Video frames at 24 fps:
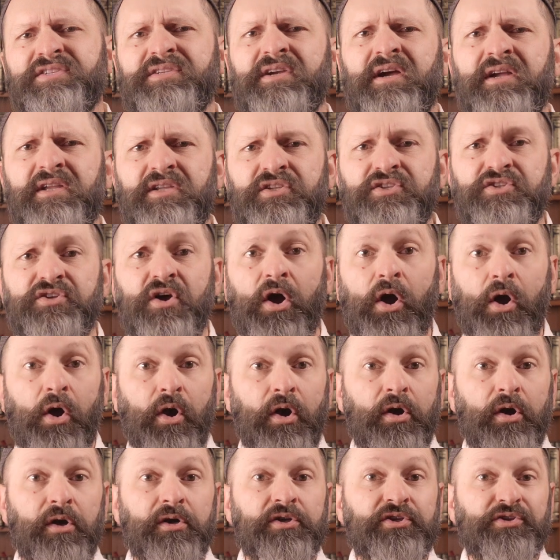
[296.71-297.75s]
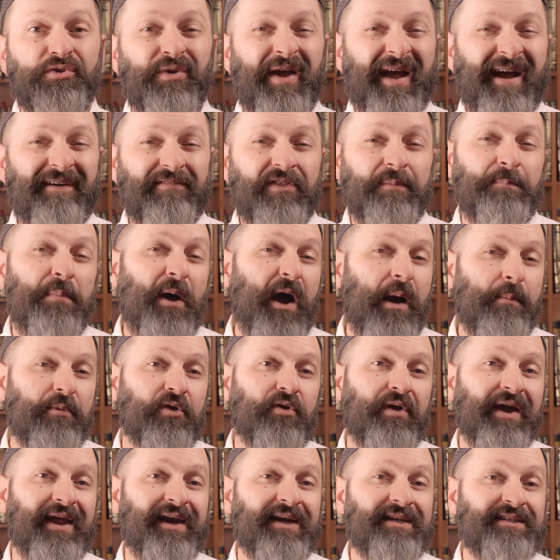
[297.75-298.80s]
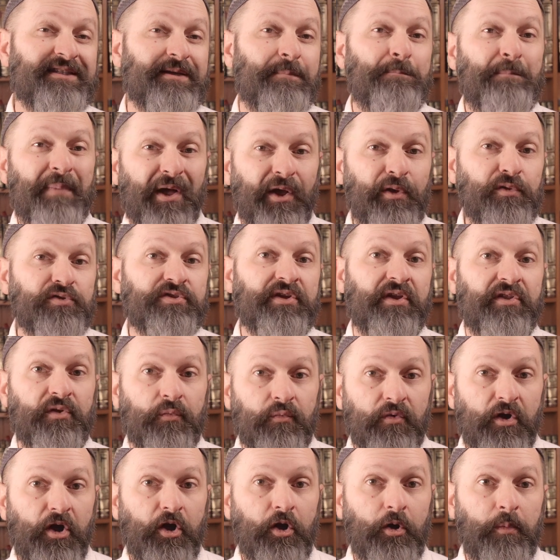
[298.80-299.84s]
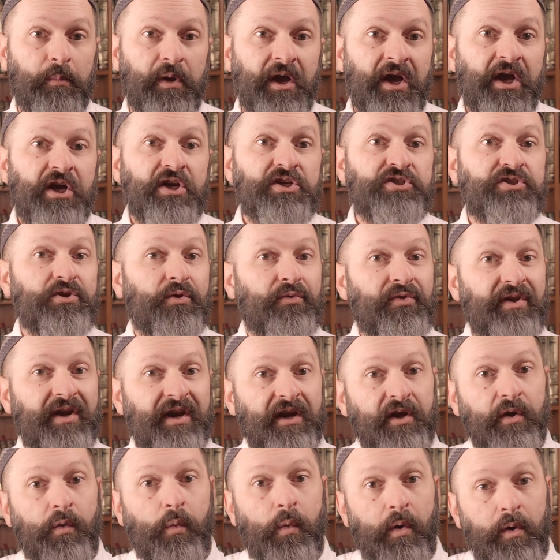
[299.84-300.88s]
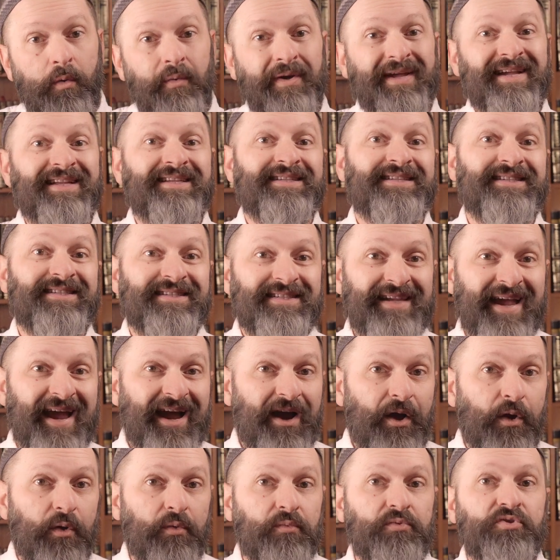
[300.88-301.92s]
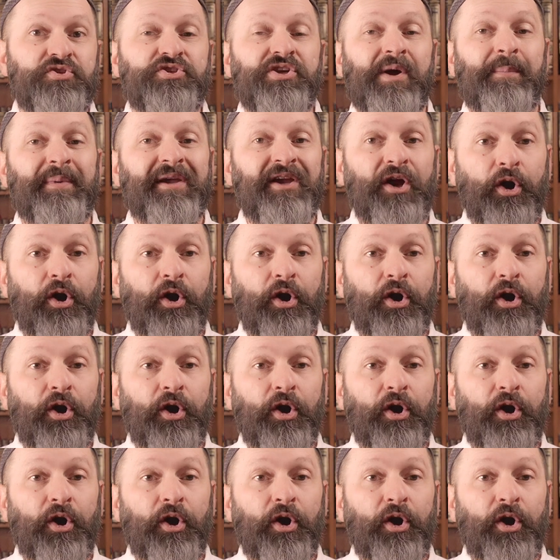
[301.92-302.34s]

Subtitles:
sons are to have the pomegranates and bells on the robe, so that it, quote, its sound shall be